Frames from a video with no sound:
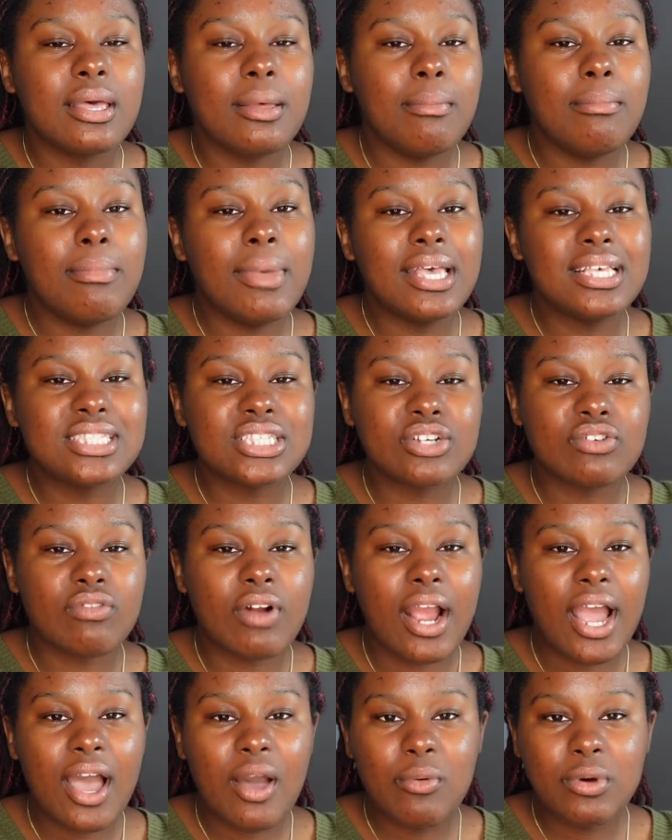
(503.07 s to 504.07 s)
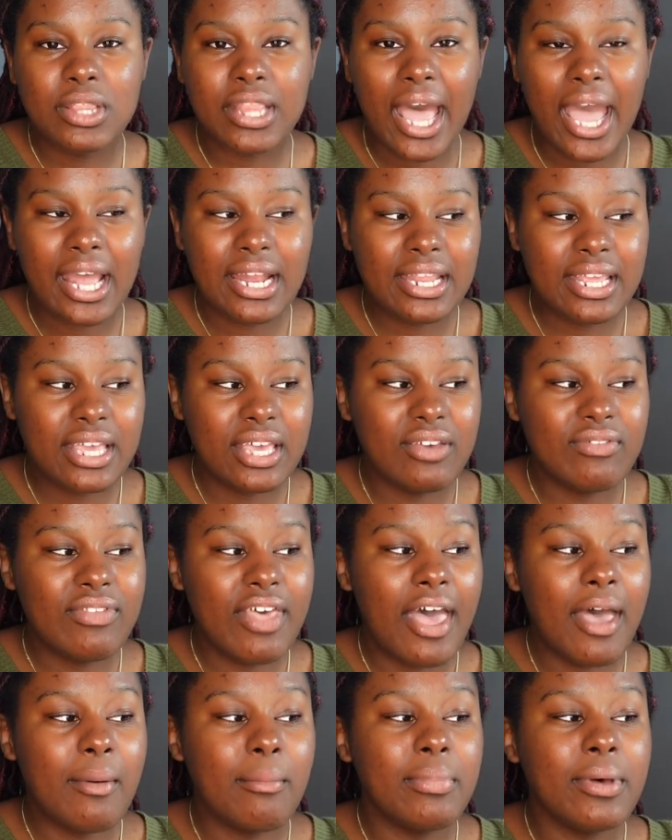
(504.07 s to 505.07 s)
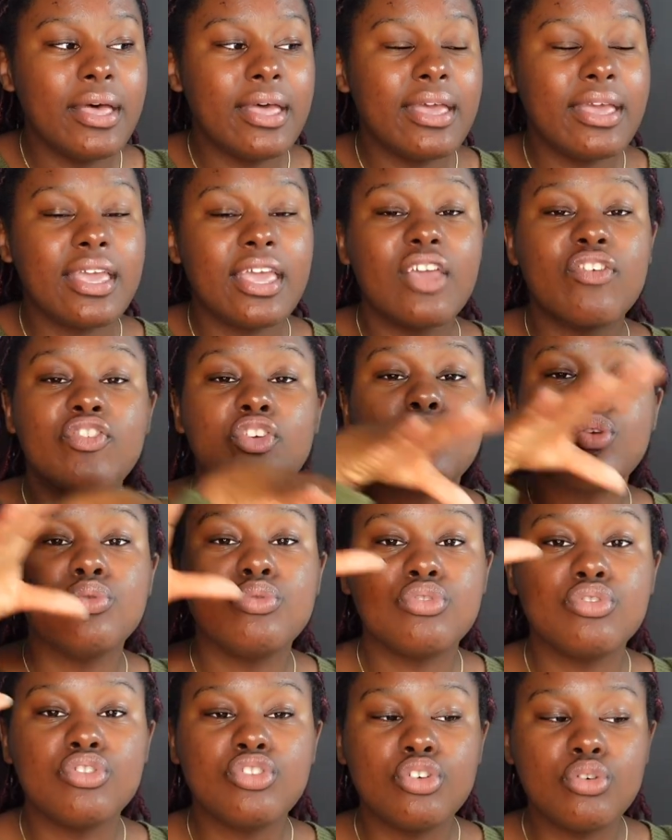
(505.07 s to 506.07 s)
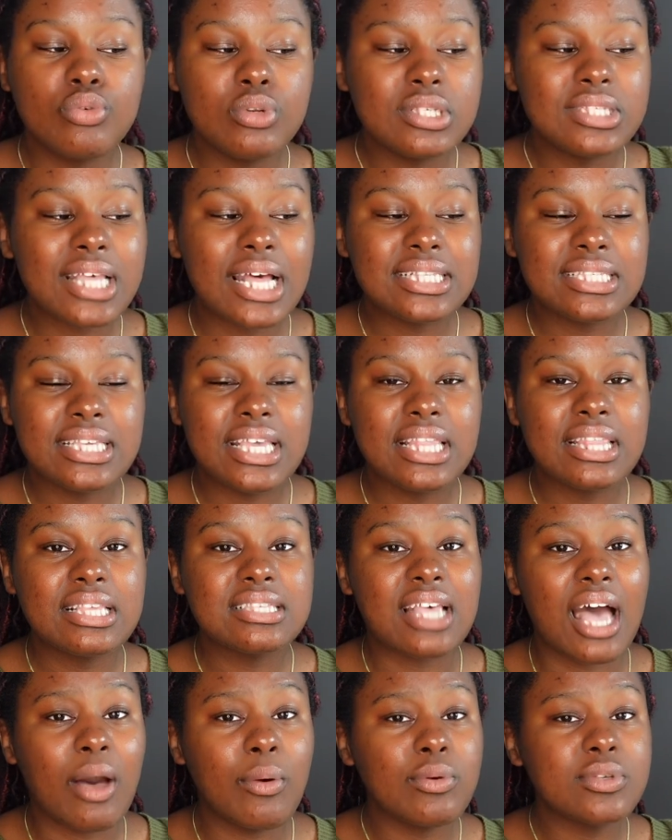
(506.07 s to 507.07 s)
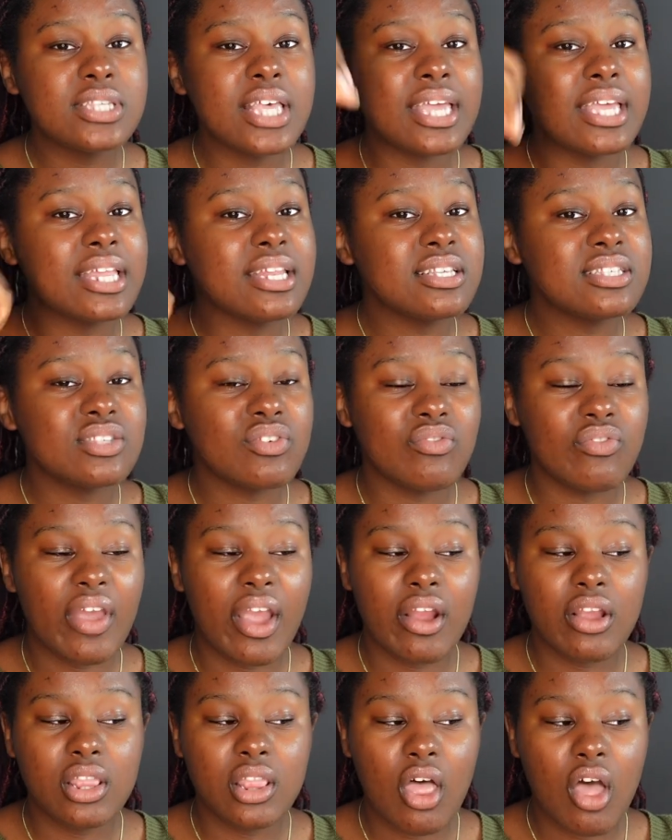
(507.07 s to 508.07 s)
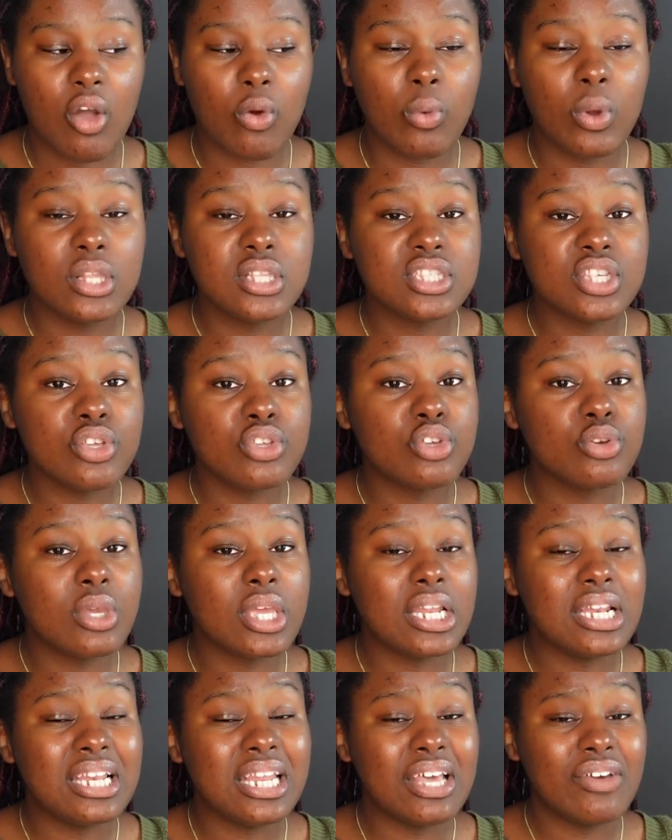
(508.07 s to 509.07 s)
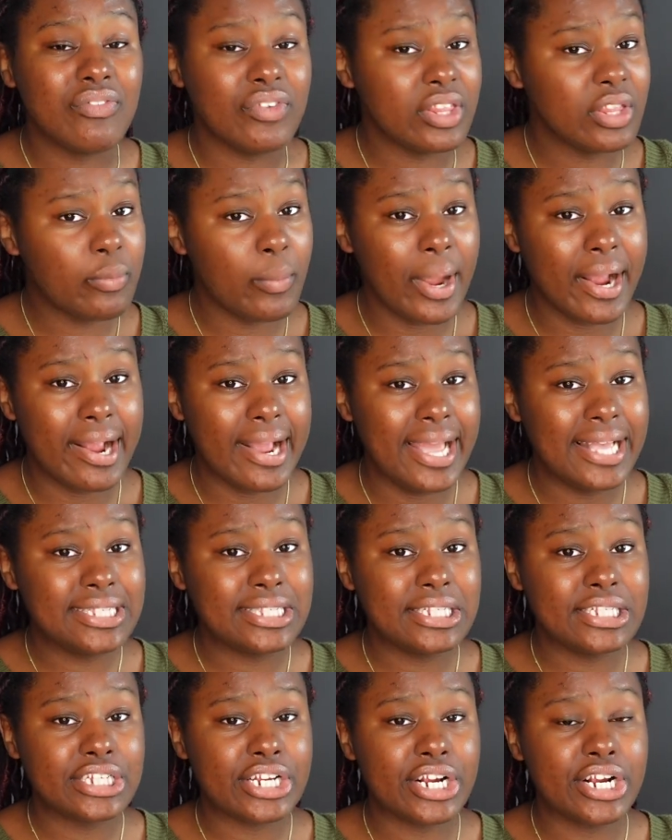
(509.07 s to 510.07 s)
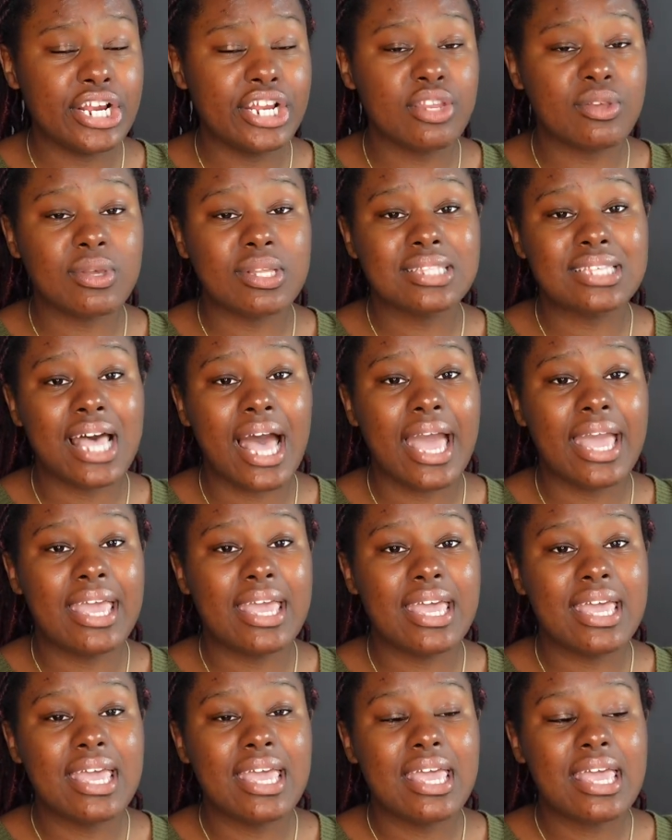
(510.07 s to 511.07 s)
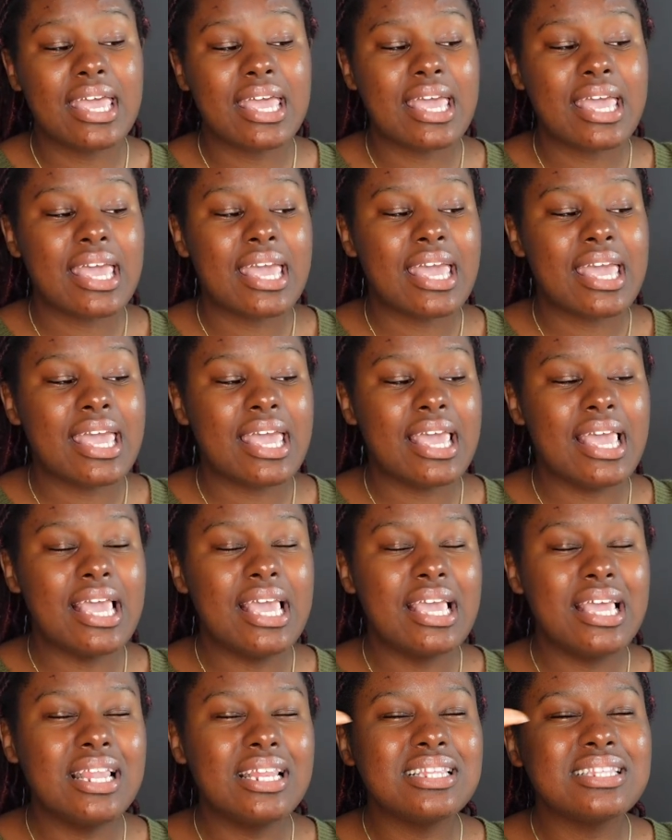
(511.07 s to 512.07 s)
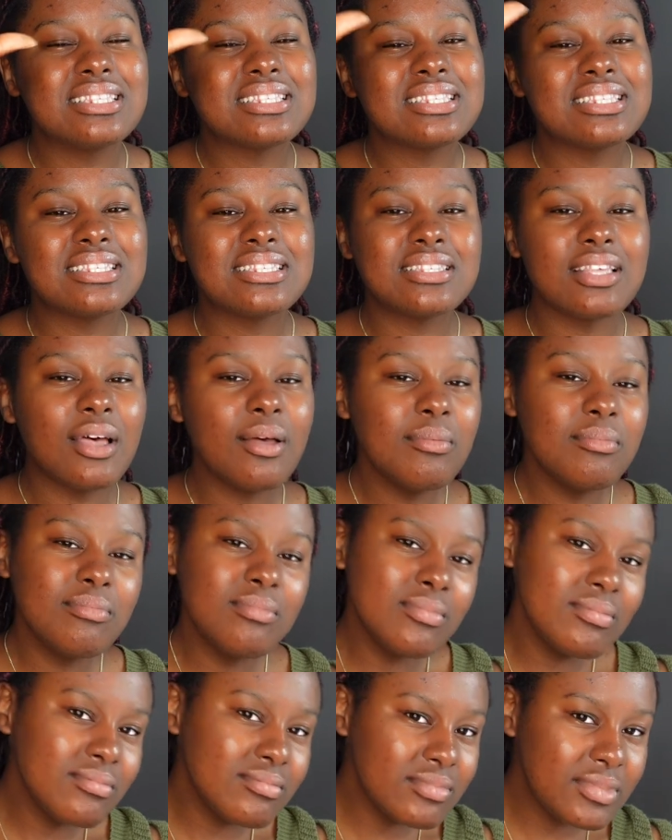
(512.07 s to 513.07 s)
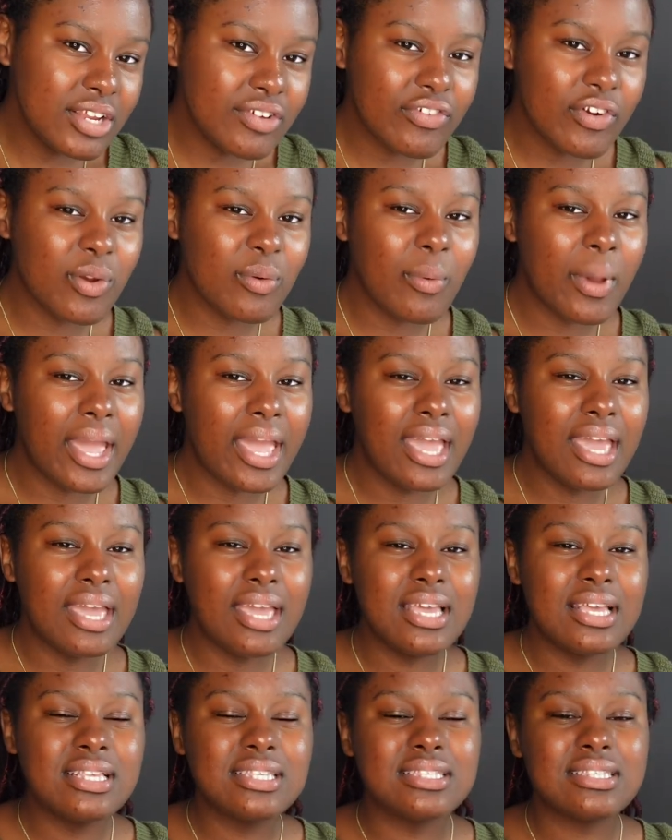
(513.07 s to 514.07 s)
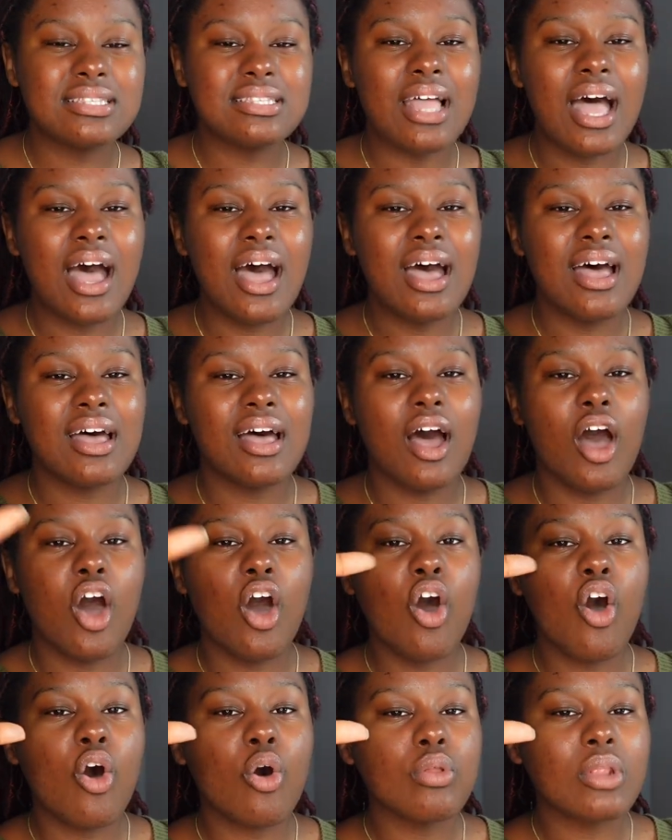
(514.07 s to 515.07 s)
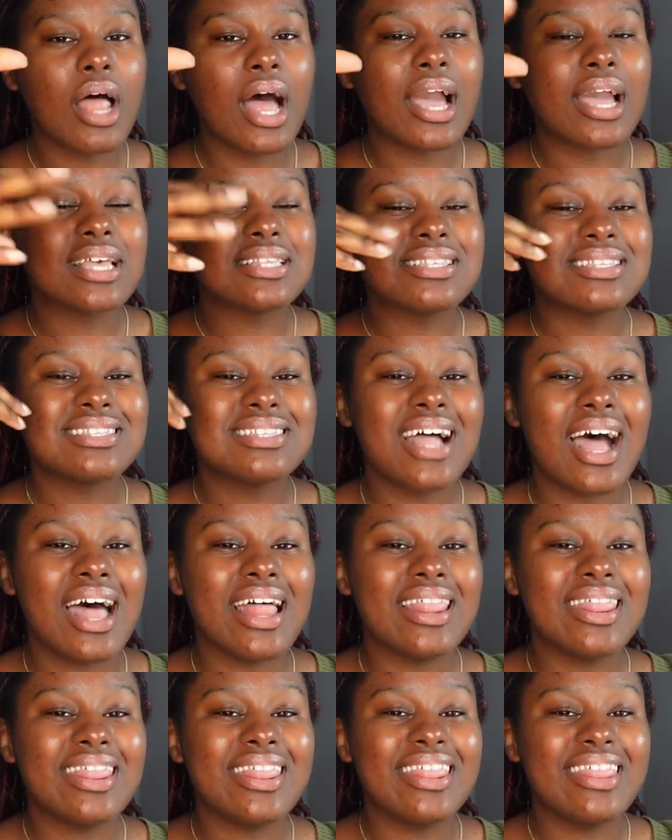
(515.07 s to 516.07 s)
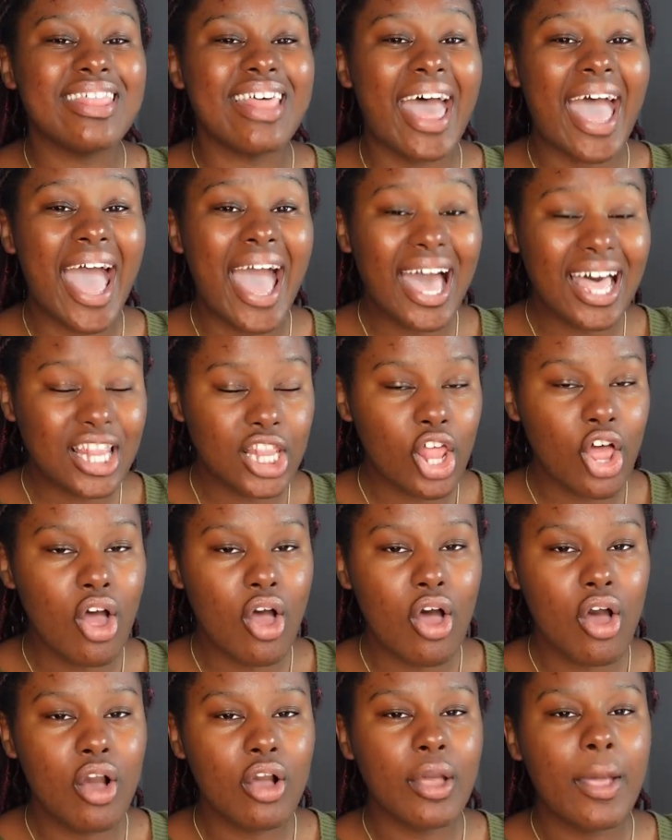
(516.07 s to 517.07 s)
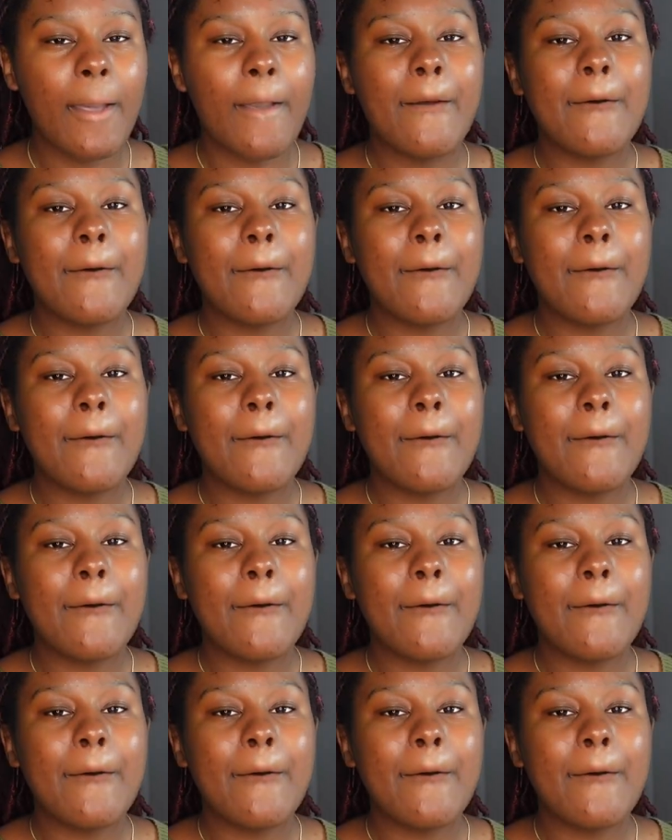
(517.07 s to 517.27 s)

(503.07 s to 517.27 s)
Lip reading: mess around with the idea of that. But if you do decide to get this, I will say it is a very long one. So you can definitely wear it as a shirt, and you can tie it in some different ways. Not a whole lot, because it's not that long,